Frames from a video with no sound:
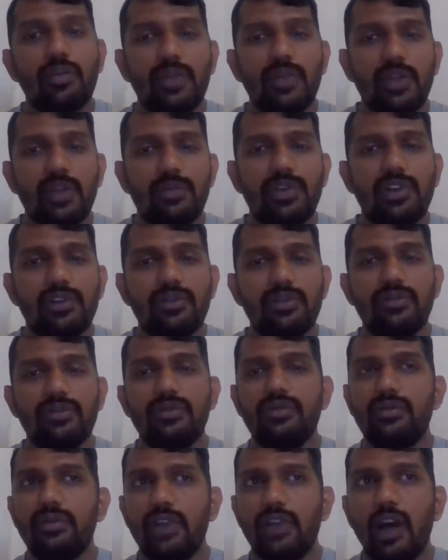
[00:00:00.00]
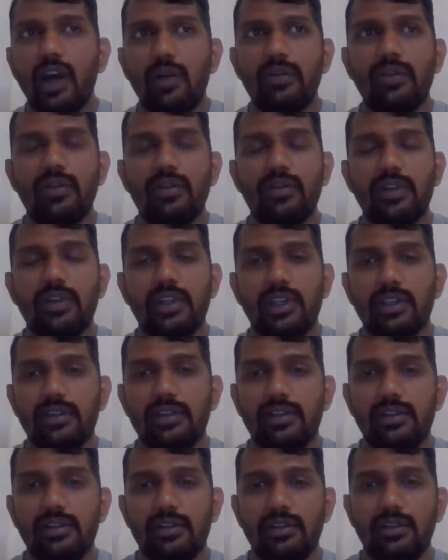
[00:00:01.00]
people to download it
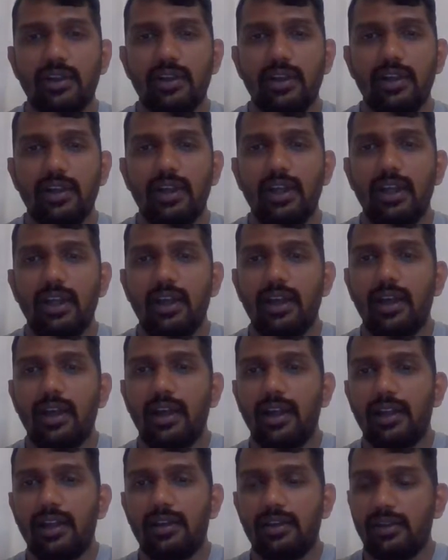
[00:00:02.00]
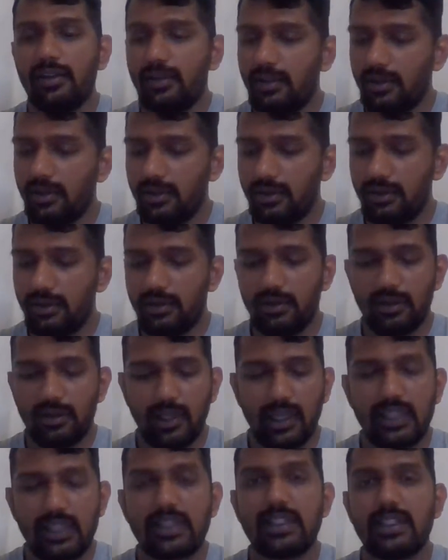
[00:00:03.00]
and
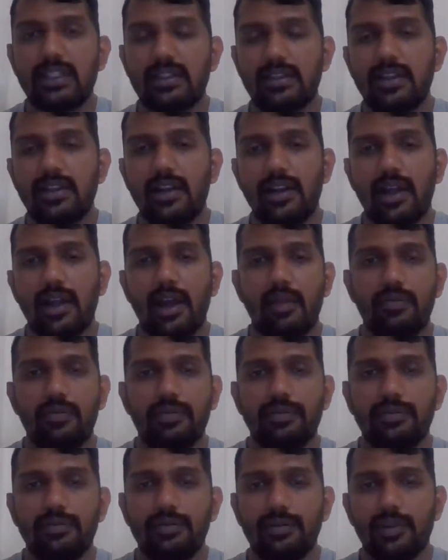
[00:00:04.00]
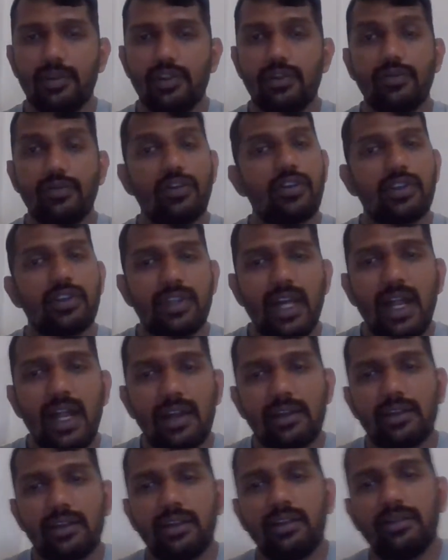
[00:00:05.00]
access that app. So for
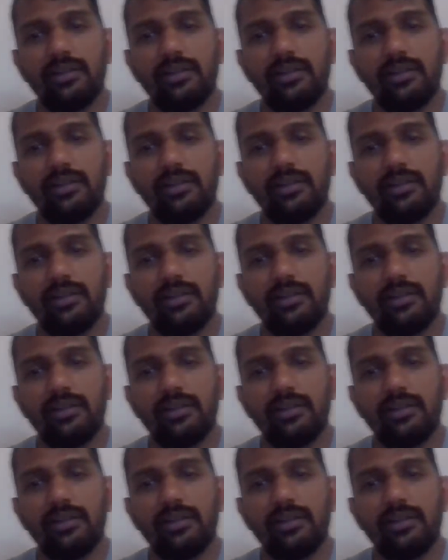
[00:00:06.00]
that,